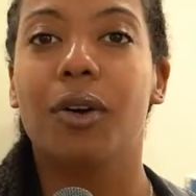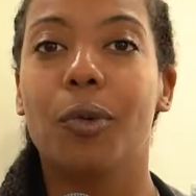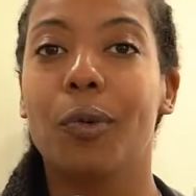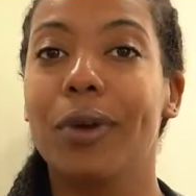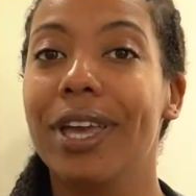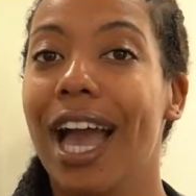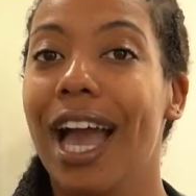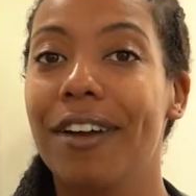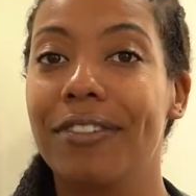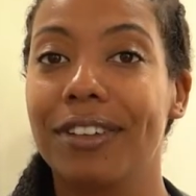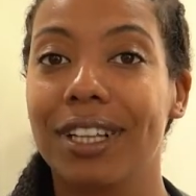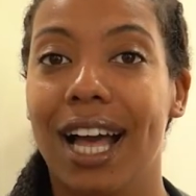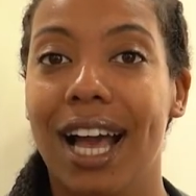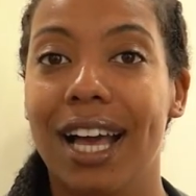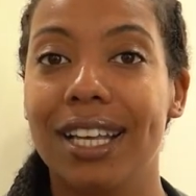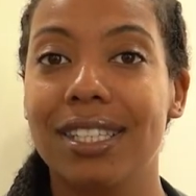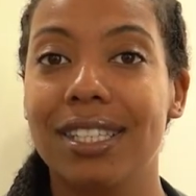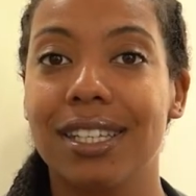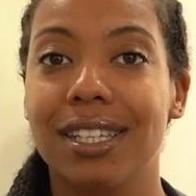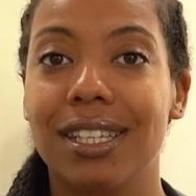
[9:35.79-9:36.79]
We have
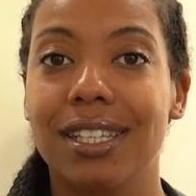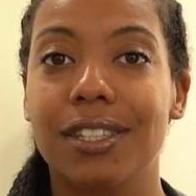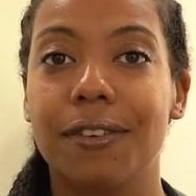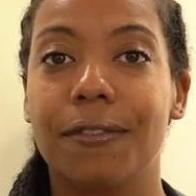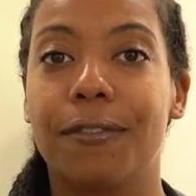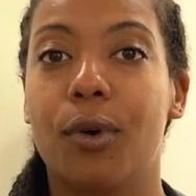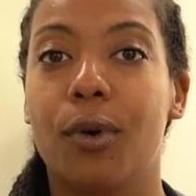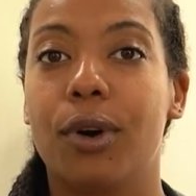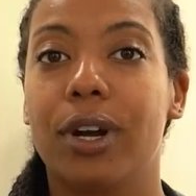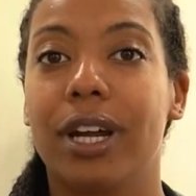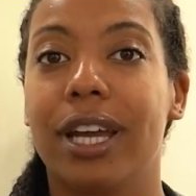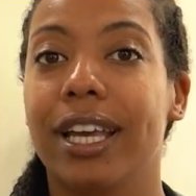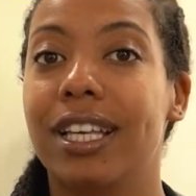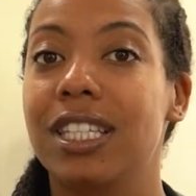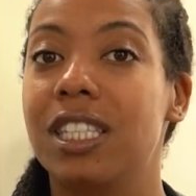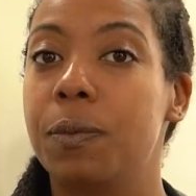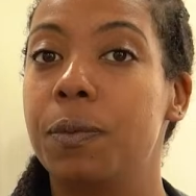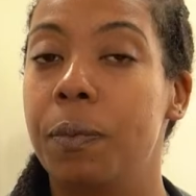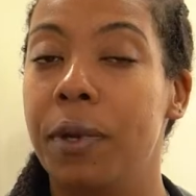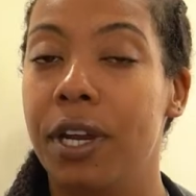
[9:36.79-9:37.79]
classes for
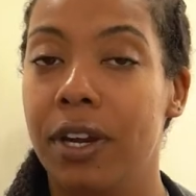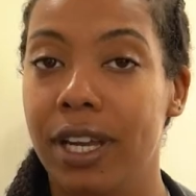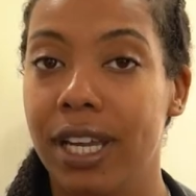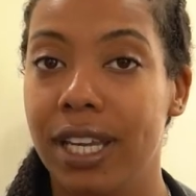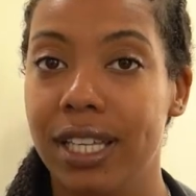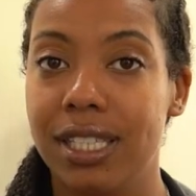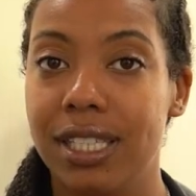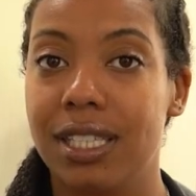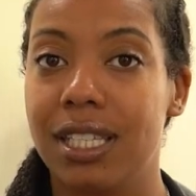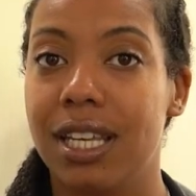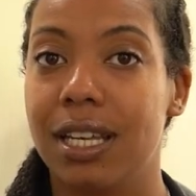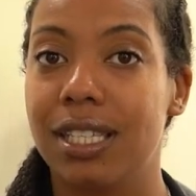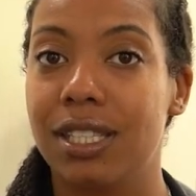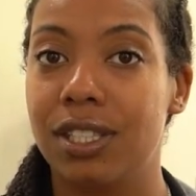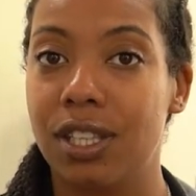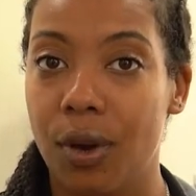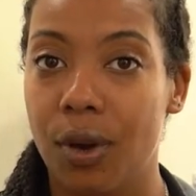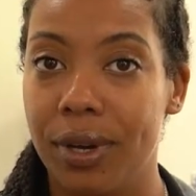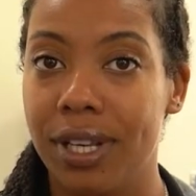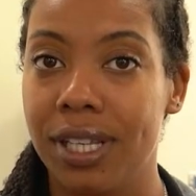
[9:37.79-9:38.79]
experienced
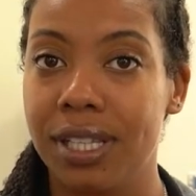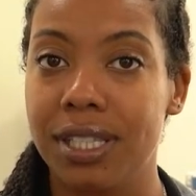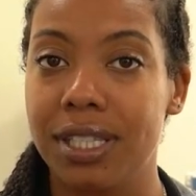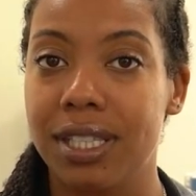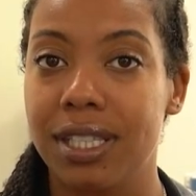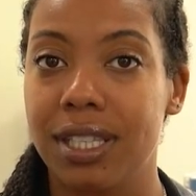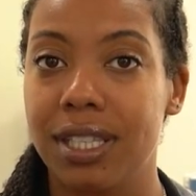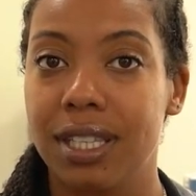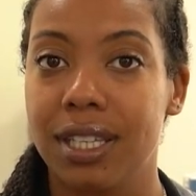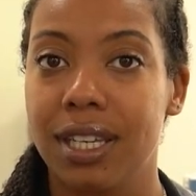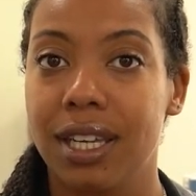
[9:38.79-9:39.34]
sewists,